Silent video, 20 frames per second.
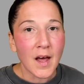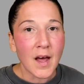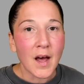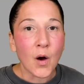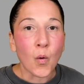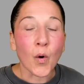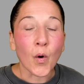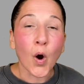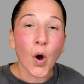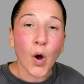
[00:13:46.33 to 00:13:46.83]

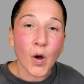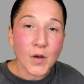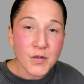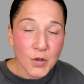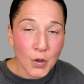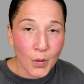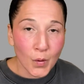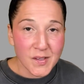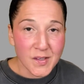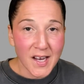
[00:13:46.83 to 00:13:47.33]
we're also
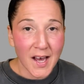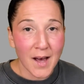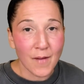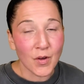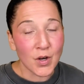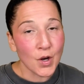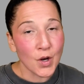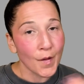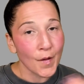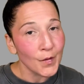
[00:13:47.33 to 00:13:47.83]
going to have
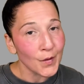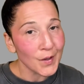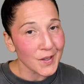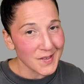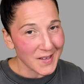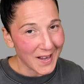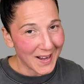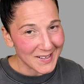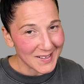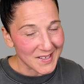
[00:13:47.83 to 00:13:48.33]
another
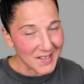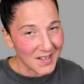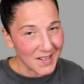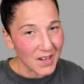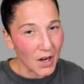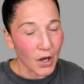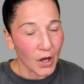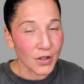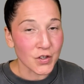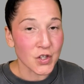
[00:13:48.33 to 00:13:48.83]
exact hit
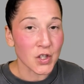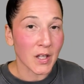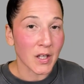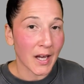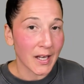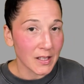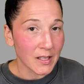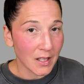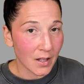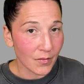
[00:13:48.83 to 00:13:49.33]
on
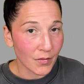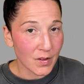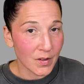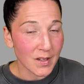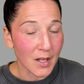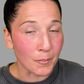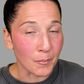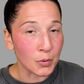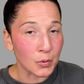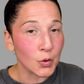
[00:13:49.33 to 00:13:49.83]
July 11th,
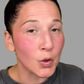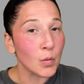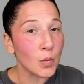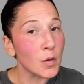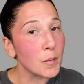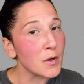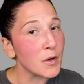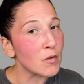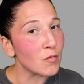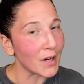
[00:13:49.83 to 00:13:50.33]
and Pluto will
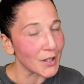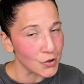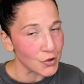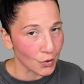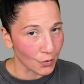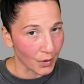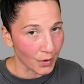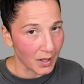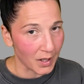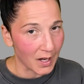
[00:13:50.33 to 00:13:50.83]
be
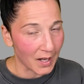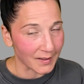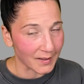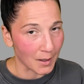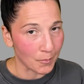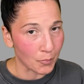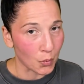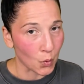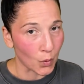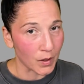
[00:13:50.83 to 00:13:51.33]
retrograde at
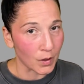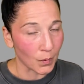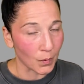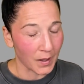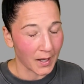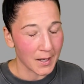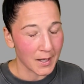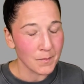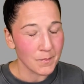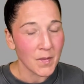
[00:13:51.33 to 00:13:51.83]
that point,
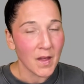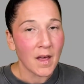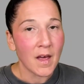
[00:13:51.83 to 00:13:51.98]
okay?